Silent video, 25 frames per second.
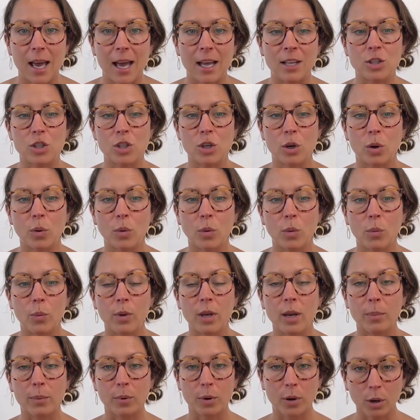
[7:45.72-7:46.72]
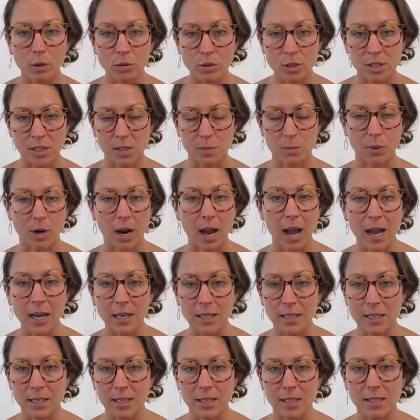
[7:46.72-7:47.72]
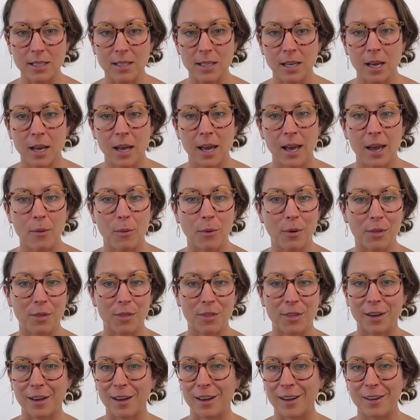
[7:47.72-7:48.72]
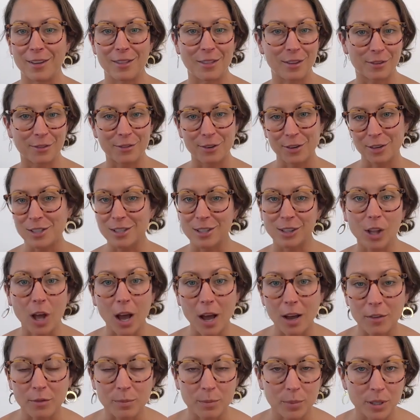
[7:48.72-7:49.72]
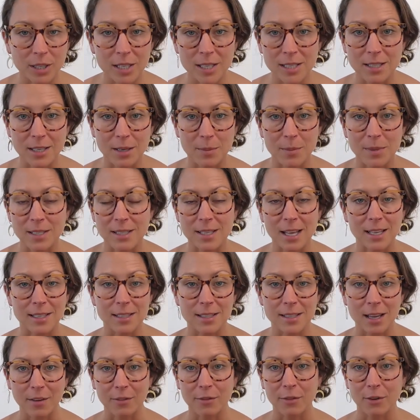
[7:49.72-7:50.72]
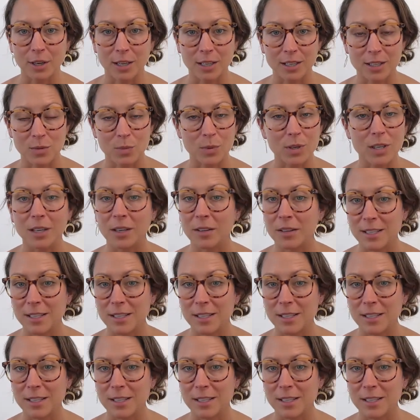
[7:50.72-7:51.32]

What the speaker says: And so we approach this practice with the first law of Buddhism is that suffering is real.